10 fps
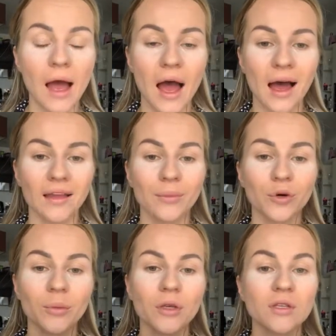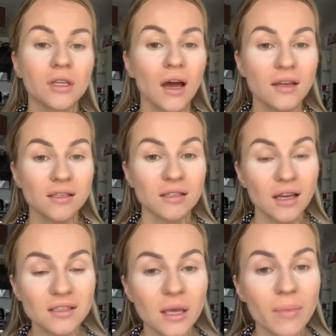and I'm going to be using the
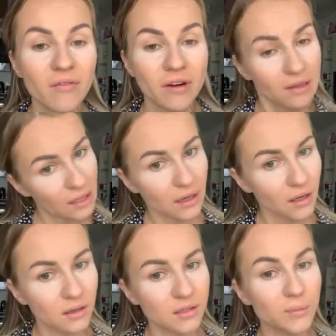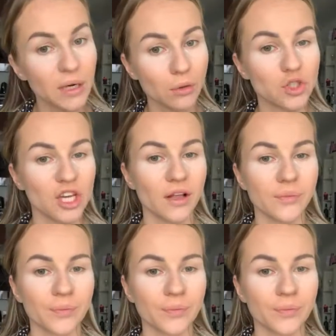Anastasia Beverly Hills brow gel.